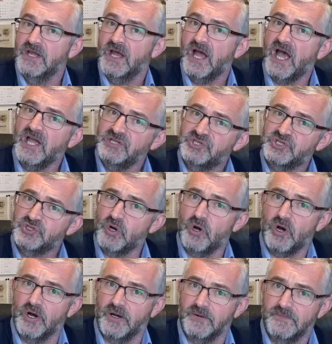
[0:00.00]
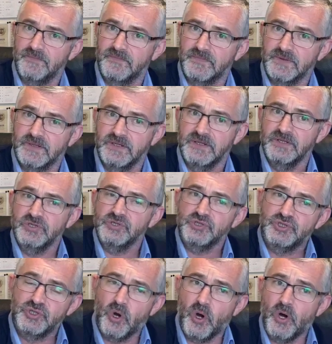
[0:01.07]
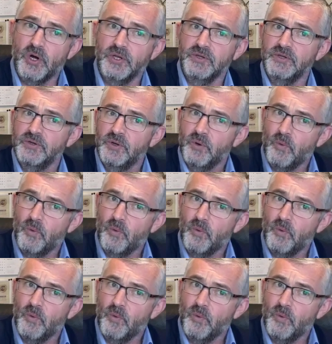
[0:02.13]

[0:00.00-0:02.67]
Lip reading: I saw. John